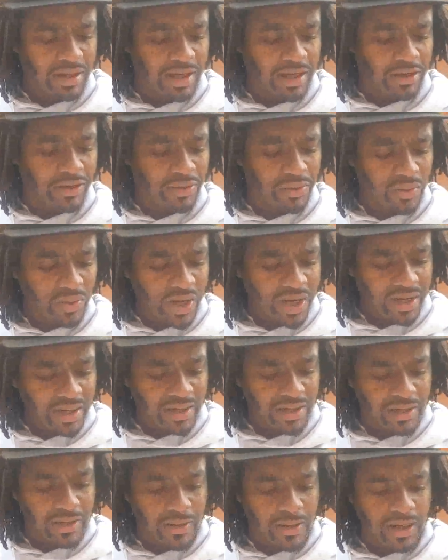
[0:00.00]
and
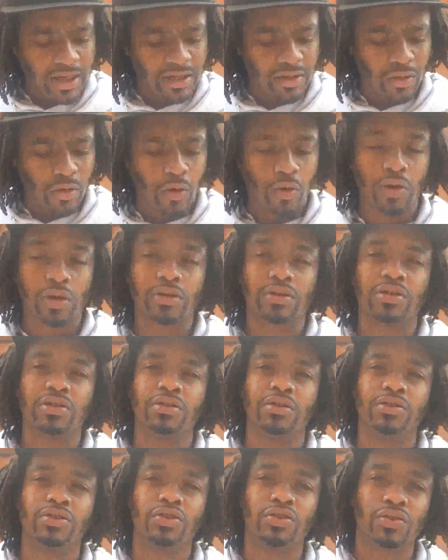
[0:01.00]
created in order
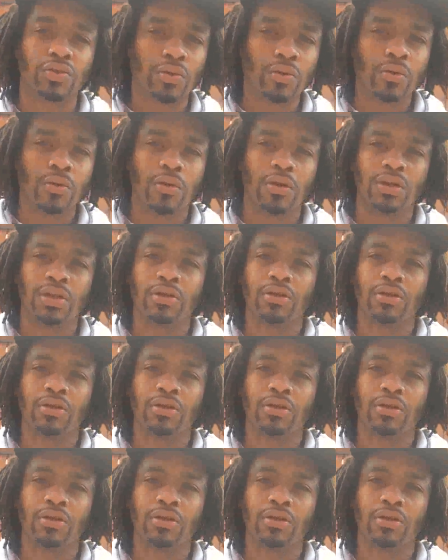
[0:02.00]
to destroy.